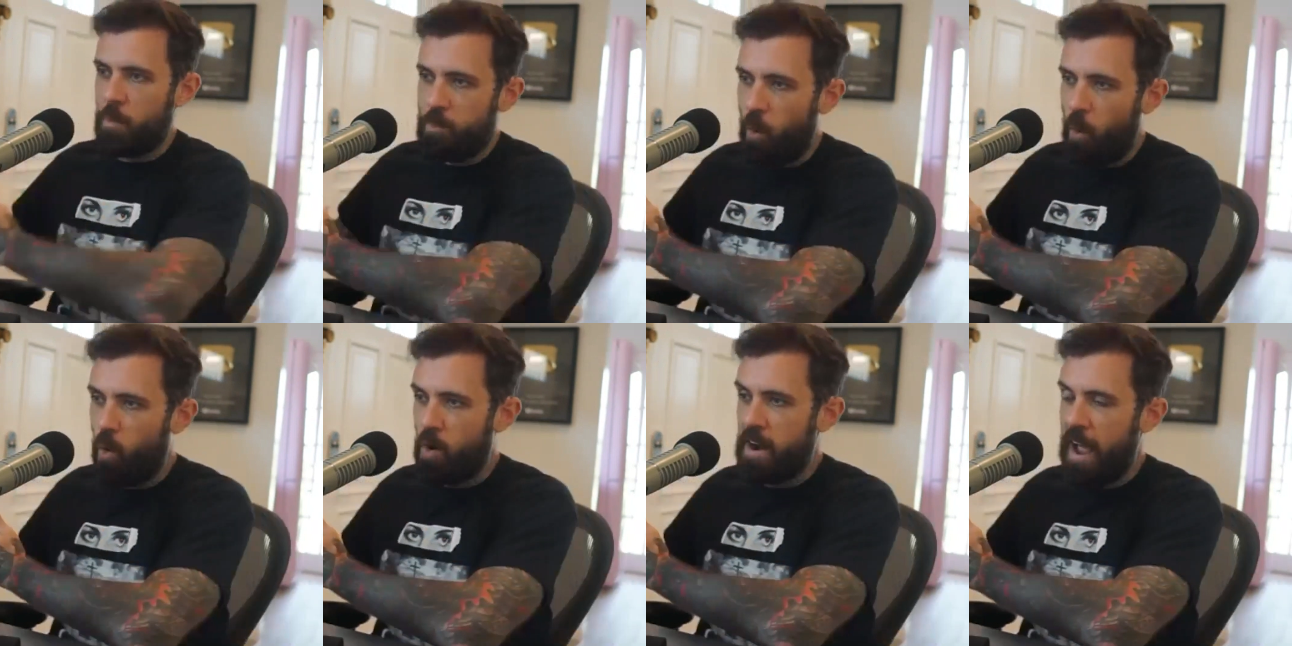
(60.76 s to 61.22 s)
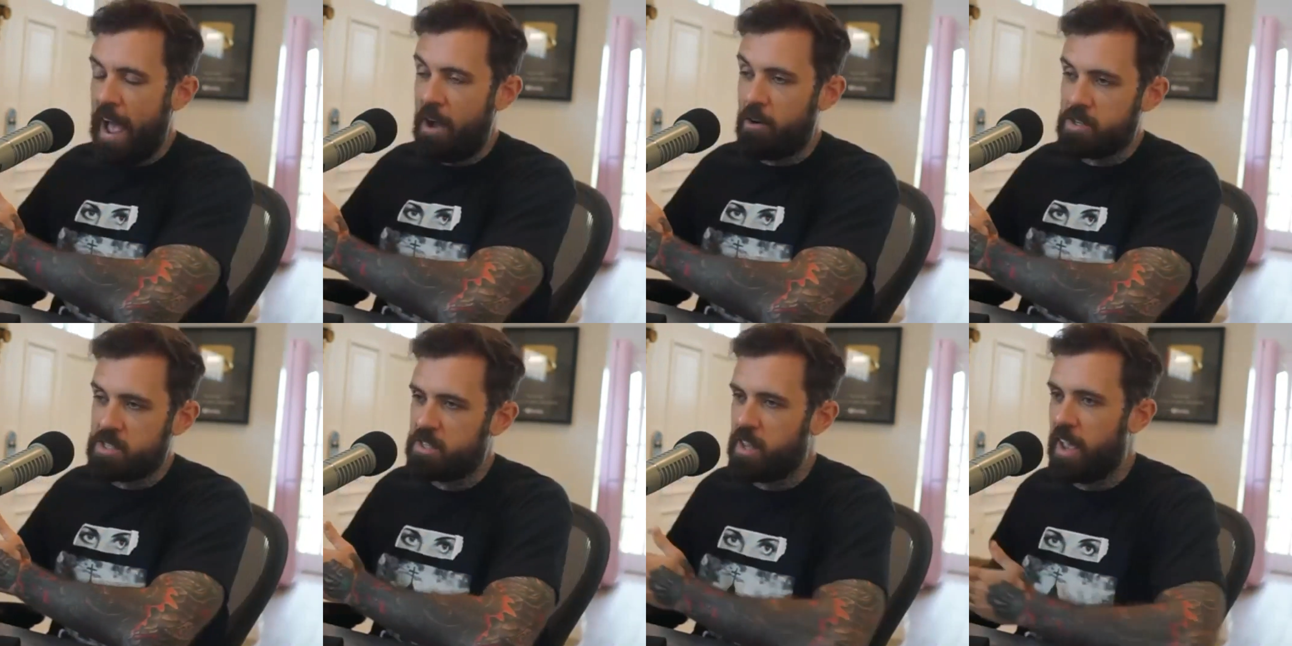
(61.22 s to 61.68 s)
Porn
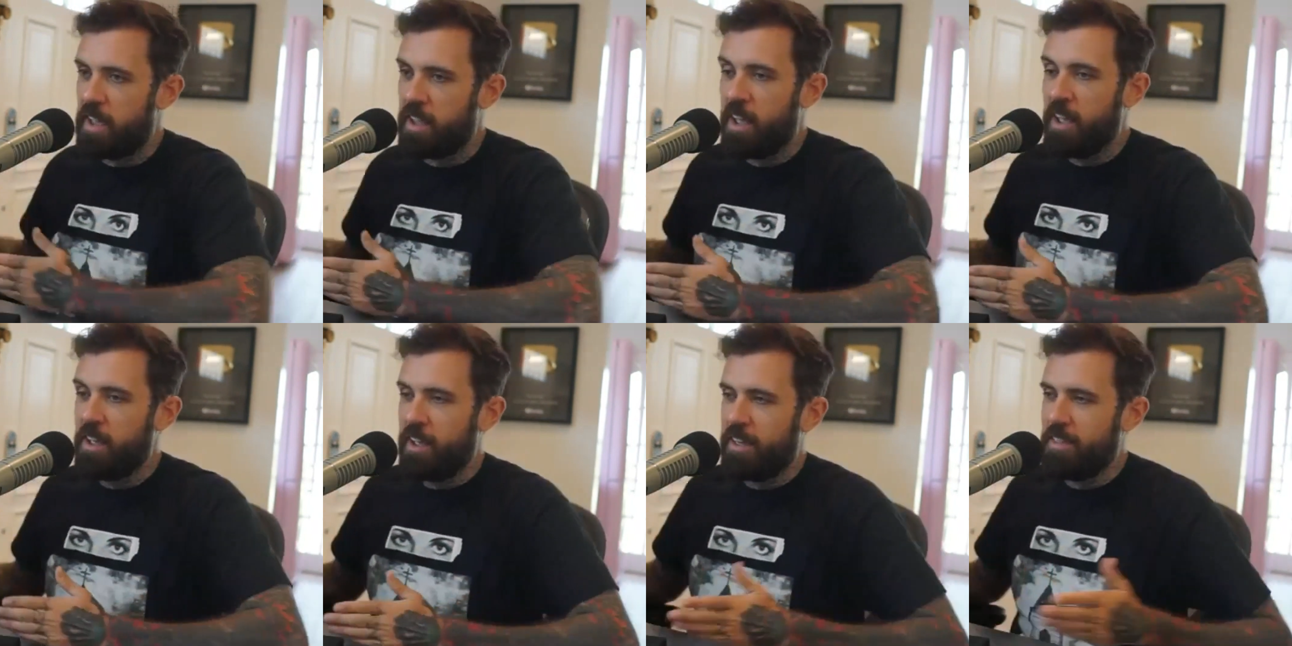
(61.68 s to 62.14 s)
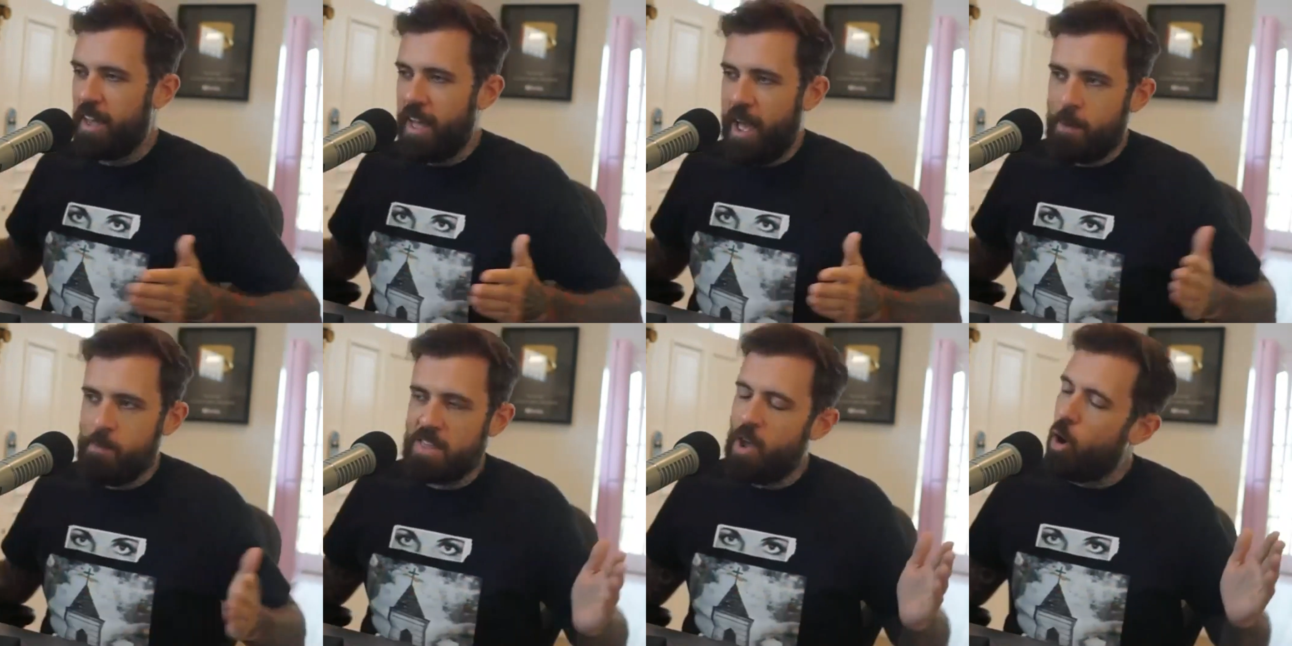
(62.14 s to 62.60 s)
house. Like,
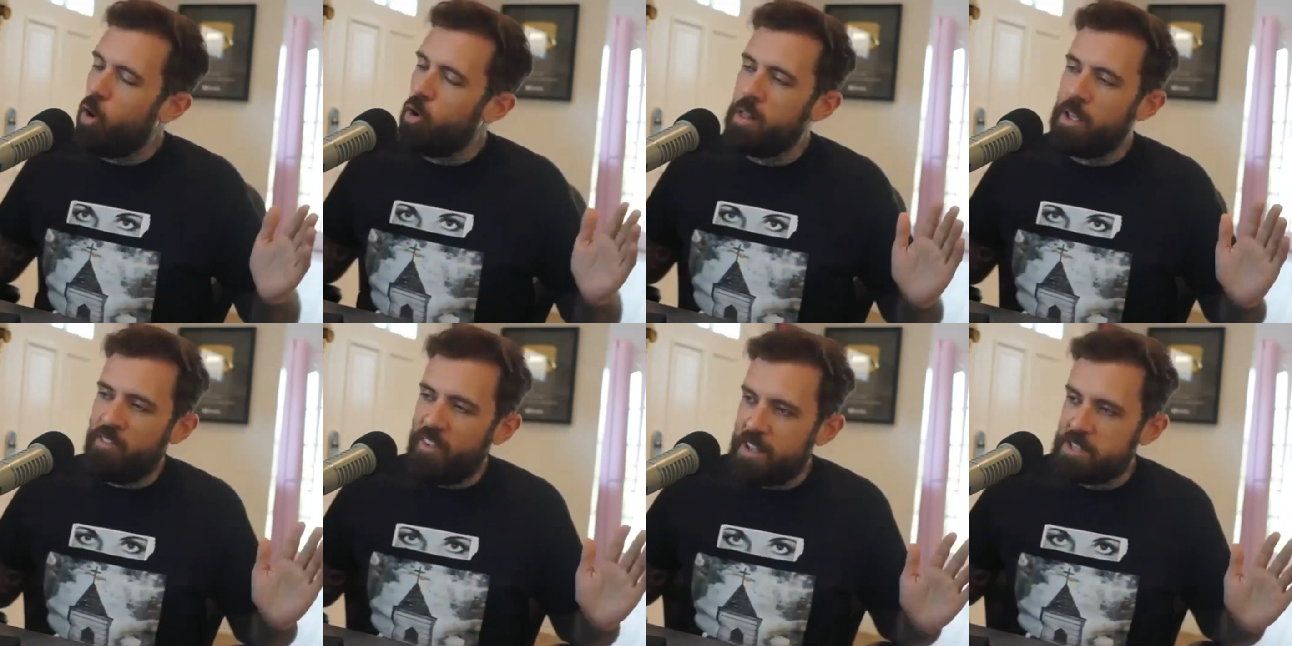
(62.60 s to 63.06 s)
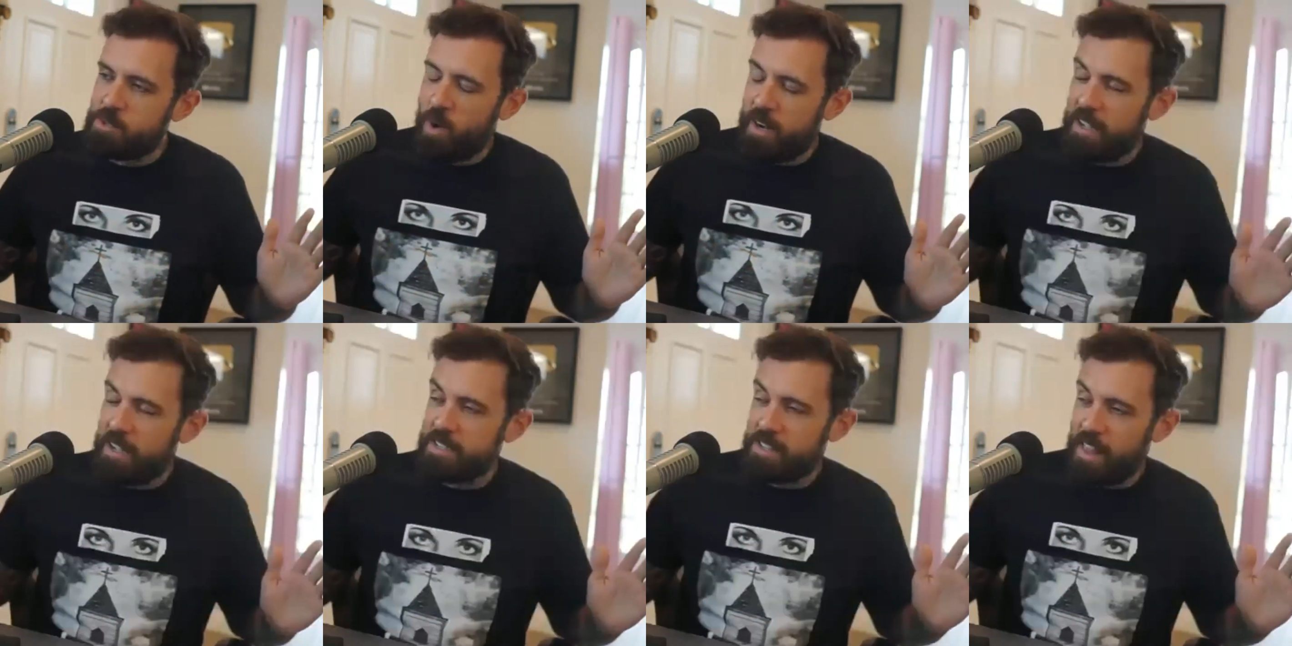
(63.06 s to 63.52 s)
I mean, the OnlyFans
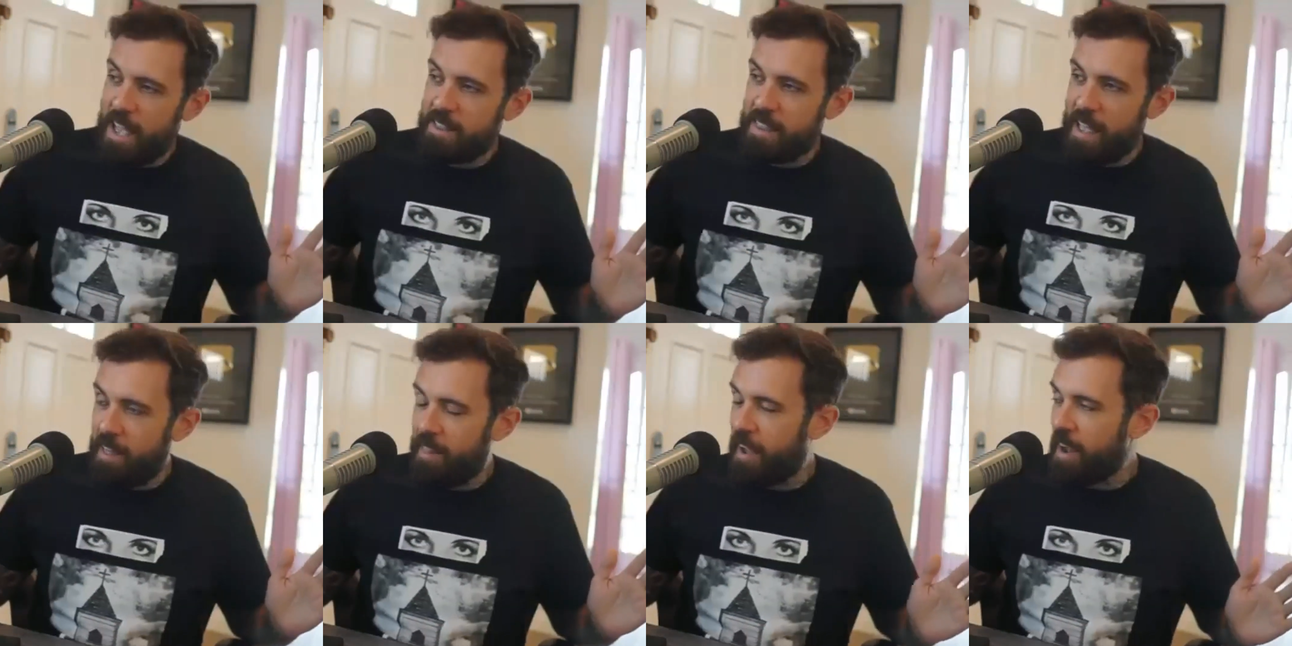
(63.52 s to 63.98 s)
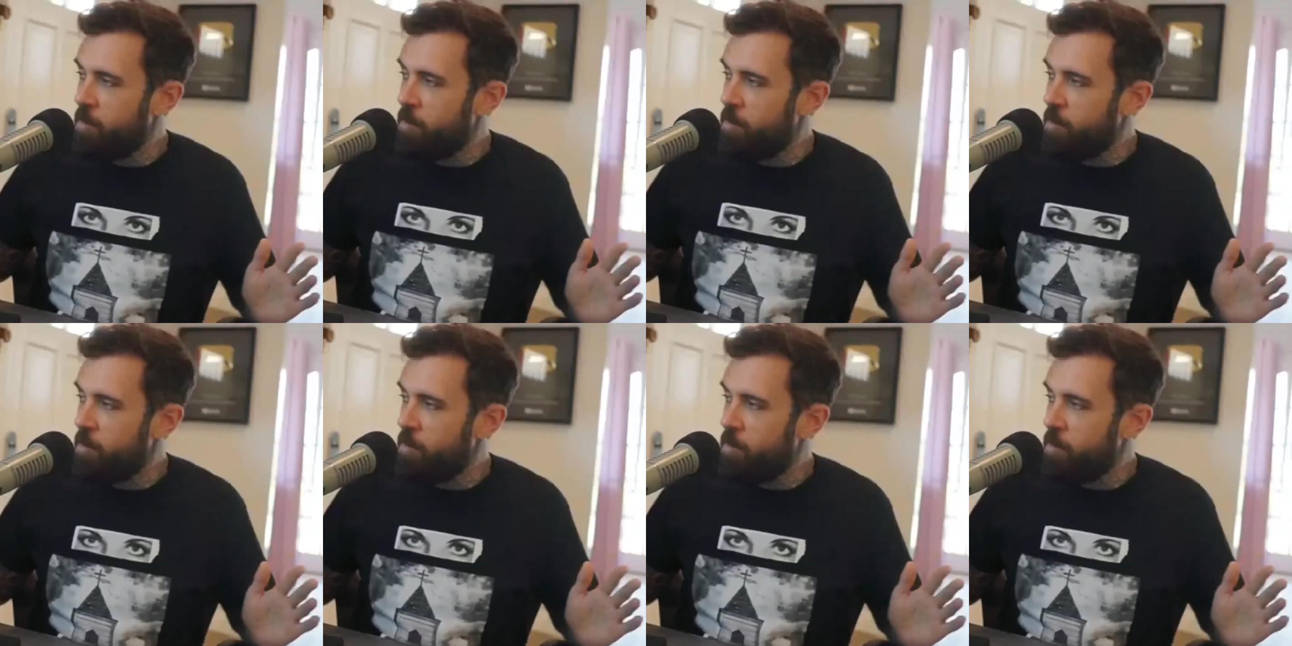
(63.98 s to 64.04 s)
money is like that.